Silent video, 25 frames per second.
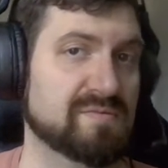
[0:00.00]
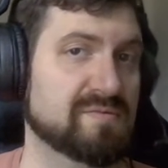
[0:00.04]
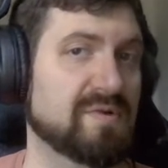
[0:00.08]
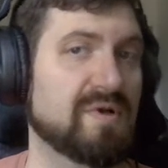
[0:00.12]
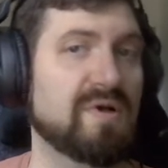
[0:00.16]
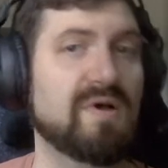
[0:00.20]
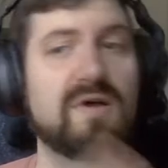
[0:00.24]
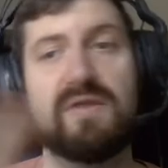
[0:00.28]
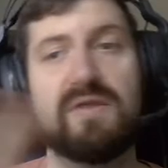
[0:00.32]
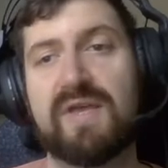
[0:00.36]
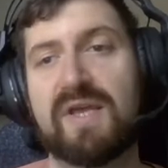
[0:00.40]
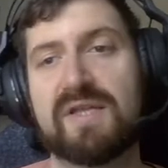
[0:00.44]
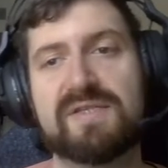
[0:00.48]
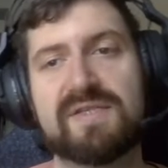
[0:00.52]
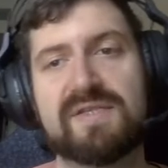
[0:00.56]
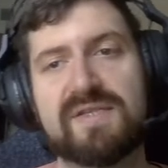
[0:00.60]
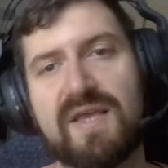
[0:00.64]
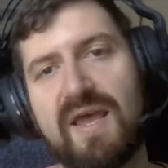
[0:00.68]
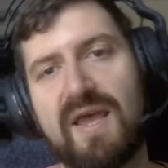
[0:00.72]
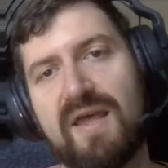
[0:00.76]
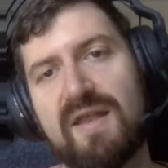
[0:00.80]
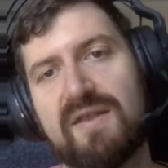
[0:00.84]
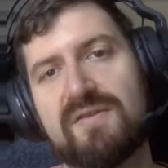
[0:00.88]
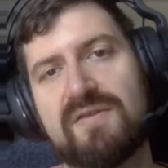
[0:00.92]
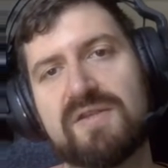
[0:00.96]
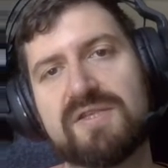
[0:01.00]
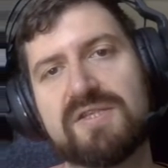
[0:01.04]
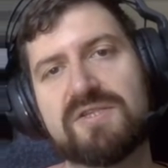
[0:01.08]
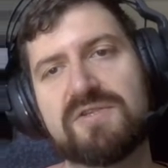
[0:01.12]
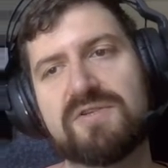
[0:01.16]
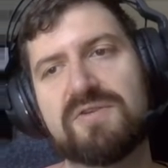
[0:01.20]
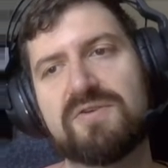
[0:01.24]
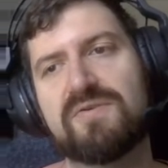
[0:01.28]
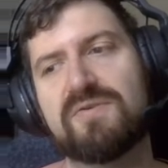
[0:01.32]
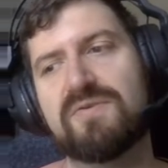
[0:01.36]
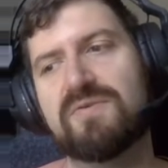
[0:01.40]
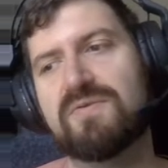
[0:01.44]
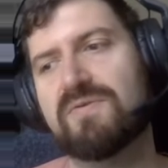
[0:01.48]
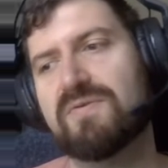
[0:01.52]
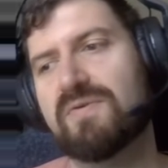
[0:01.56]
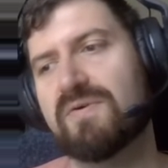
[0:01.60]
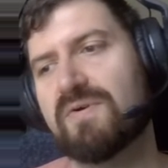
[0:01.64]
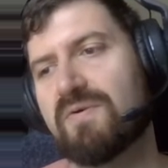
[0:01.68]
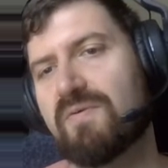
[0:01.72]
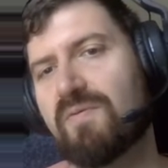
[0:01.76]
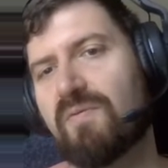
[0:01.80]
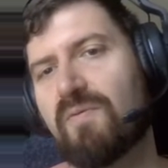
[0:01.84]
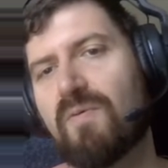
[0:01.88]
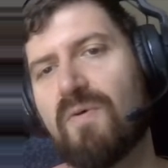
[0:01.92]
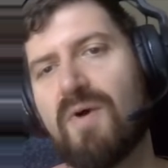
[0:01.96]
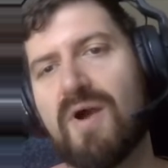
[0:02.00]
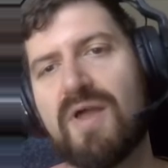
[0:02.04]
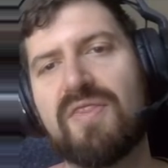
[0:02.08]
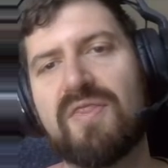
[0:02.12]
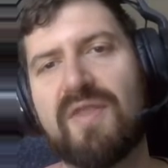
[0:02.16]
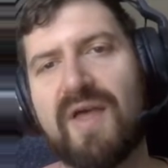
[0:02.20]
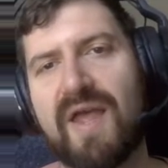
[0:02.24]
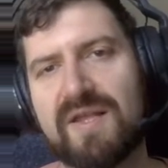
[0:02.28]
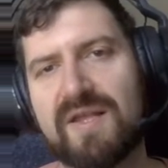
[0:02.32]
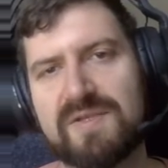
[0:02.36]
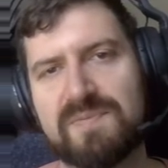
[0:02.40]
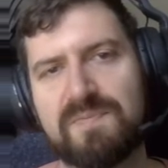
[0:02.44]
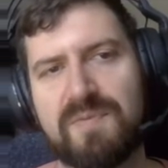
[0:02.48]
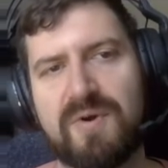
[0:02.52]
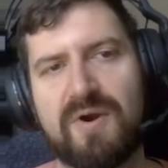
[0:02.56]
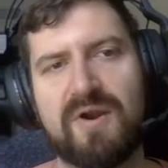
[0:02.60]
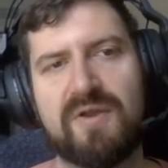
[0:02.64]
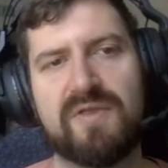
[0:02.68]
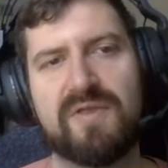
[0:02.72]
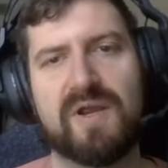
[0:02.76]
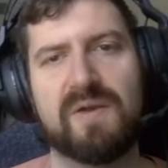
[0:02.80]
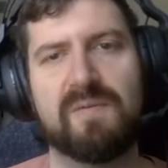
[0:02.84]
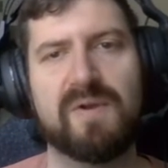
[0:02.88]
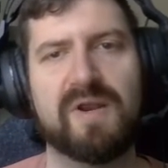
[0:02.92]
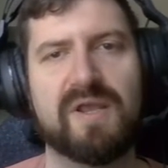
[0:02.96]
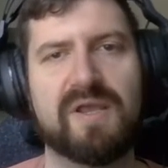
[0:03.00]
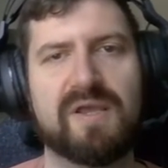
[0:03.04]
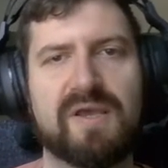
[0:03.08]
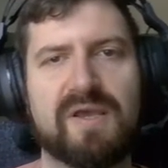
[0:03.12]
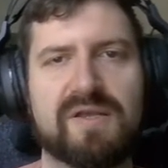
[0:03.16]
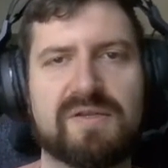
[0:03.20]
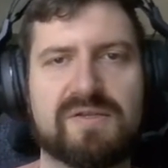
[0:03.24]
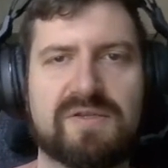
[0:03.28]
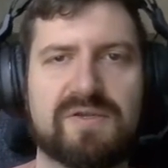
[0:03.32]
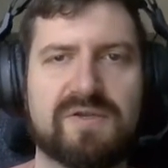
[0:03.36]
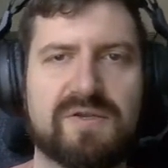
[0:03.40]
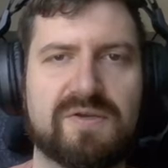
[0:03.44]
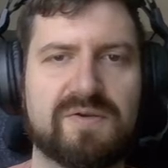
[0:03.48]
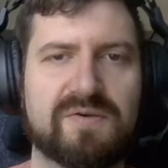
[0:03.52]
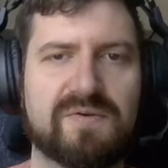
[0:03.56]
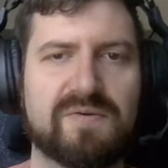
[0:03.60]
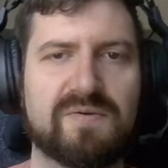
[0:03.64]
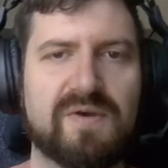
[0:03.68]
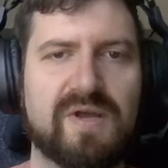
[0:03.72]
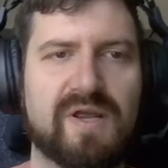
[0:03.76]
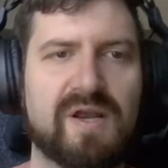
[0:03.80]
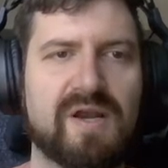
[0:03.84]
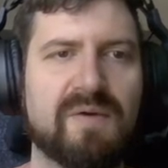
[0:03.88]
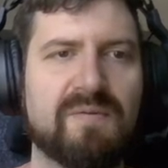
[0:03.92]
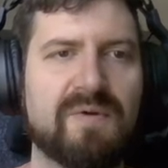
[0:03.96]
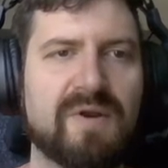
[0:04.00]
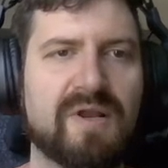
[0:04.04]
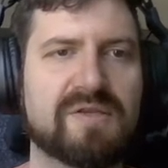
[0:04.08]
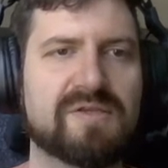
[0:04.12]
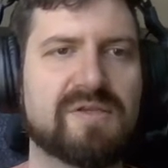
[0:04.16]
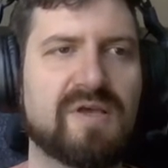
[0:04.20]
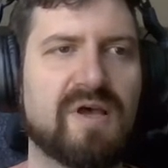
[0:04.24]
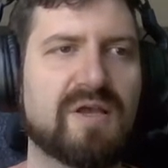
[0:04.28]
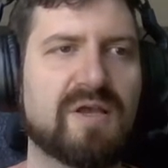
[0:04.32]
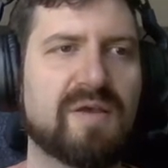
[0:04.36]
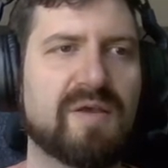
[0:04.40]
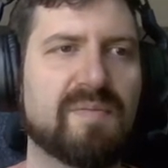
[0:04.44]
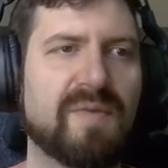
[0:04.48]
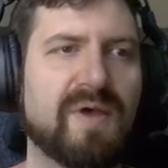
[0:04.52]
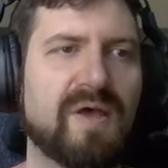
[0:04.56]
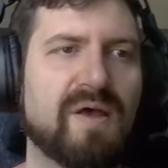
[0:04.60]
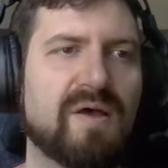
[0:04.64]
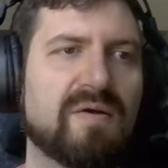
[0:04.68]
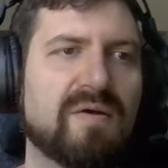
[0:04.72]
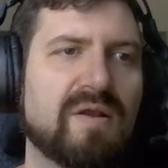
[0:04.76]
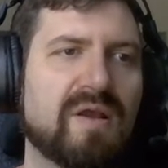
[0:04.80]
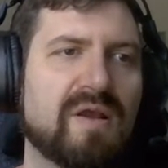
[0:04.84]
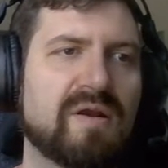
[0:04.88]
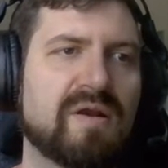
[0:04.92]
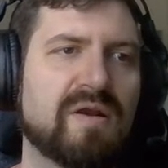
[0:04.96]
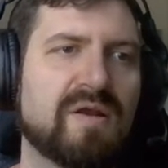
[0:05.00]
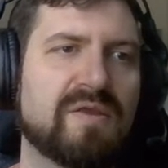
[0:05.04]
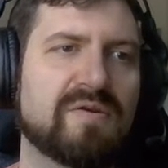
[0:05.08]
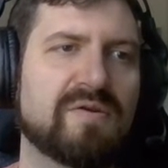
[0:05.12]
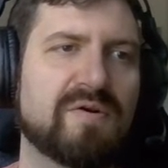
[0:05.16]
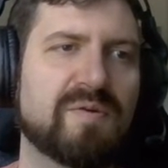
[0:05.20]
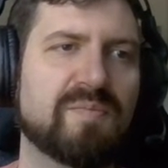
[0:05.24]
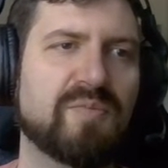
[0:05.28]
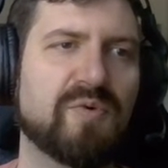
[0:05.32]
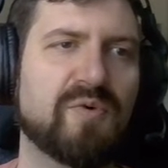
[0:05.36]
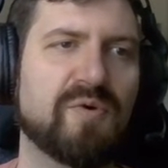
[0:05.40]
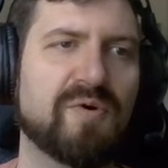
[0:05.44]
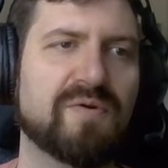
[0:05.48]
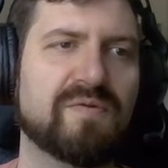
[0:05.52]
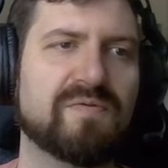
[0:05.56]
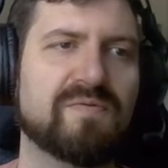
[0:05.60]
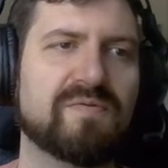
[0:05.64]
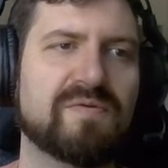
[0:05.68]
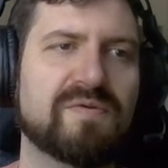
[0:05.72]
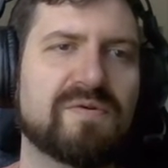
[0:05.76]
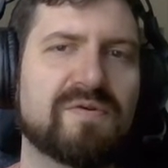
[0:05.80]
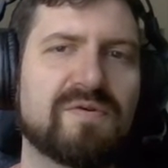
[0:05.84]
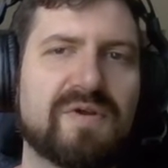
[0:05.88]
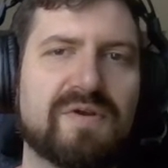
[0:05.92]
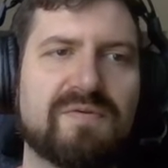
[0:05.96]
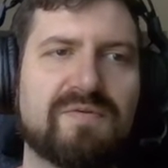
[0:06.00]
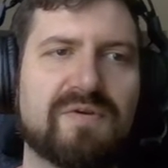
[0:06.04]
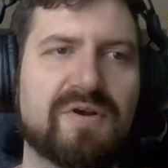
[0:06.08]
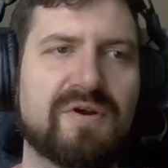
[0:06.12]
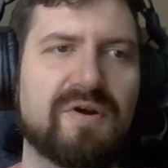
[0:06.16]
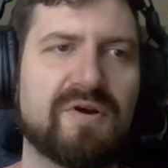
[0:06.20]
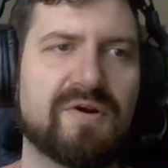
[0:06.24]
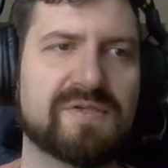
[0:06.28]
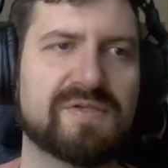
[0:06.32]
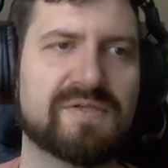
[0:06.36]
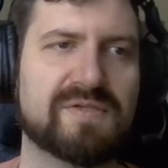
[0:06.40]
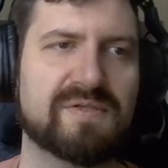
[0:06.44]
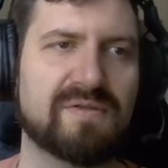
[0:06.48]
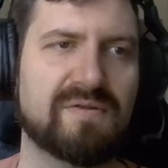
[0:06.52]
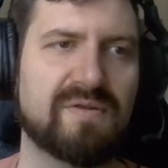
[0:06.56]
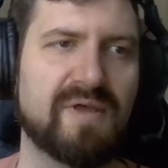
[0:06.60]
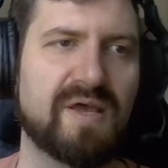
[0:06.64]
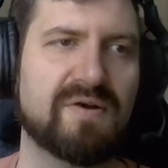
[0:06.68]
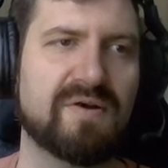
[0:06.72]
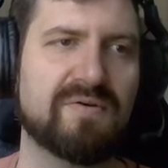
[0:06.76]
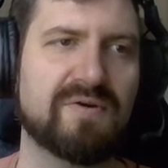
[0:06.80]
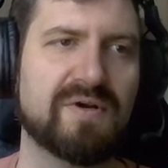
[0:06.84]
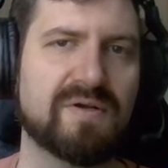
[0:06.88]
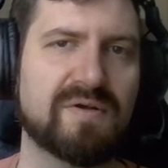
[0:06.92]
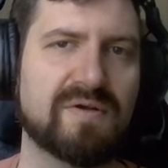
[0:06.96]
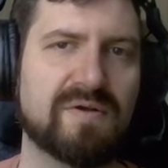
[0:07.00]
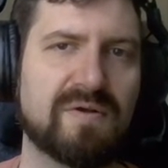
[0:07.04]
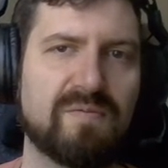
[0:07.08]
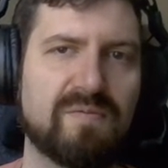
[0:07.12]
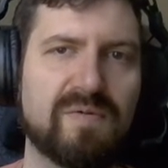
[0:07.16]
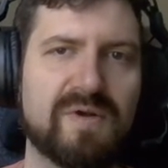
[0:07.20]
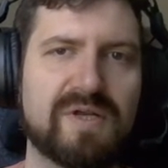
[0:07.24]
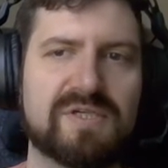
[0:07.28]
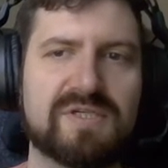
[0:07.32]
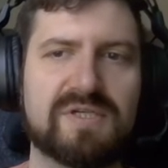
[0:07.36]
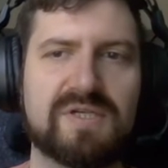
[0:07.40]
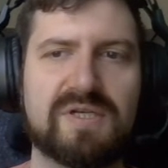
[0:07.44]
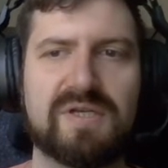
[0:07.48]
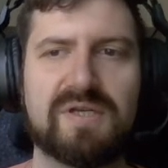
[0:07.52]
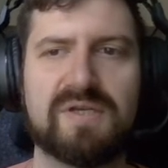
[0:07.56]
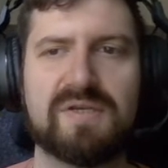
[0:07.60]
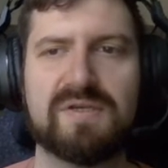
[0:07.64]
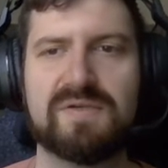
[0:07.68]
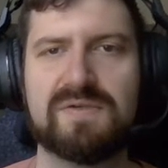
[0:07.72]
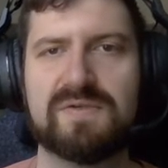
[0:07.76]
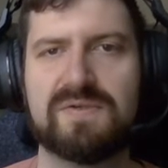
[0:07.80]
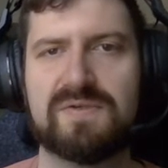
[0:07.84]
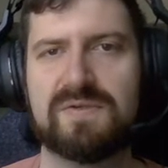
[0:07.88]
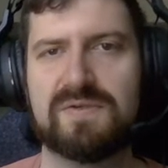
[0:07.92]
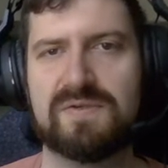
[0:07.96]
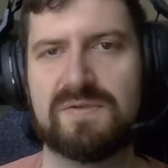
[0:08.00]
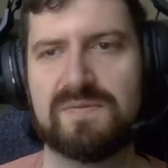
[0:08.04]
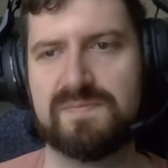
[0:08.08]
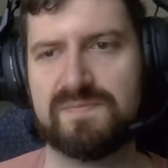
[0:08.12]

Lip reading: all that said, let's do one last part that I want to get to, and I want to talk about another important rule in regards to lettering, which is